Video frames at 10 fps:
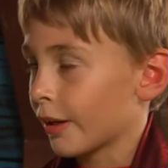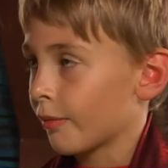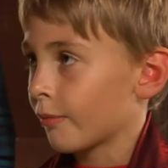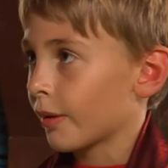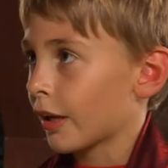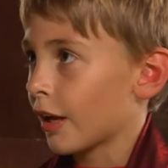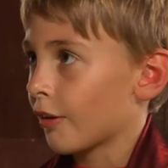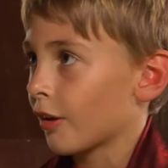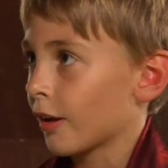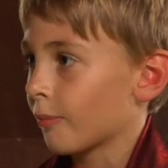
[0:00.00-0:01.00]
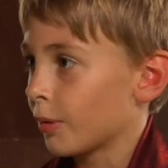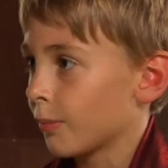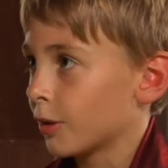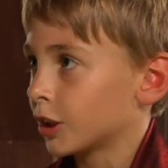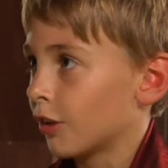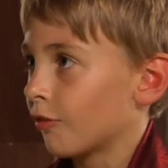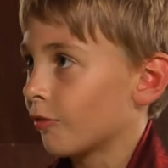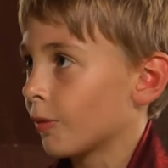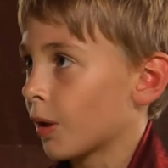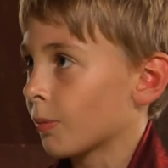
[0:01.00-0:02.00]
and pretty much
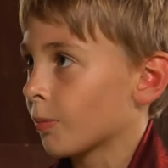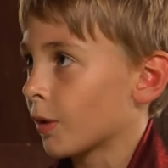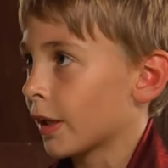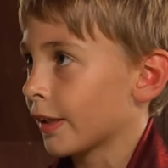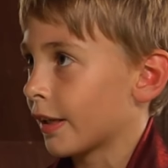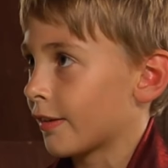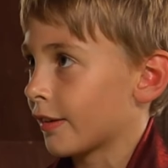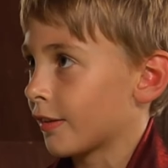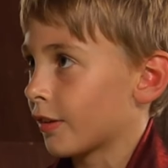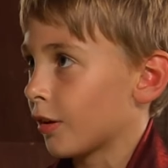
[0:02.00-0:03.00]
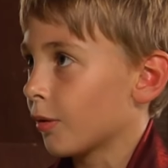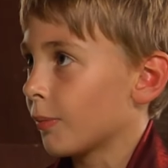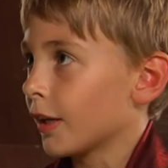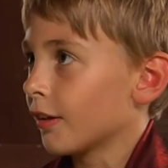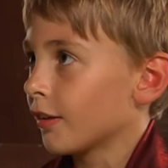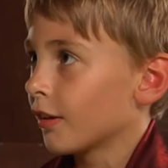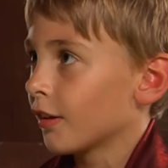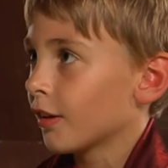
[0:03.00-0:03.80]
every part of my body that sticks out a bit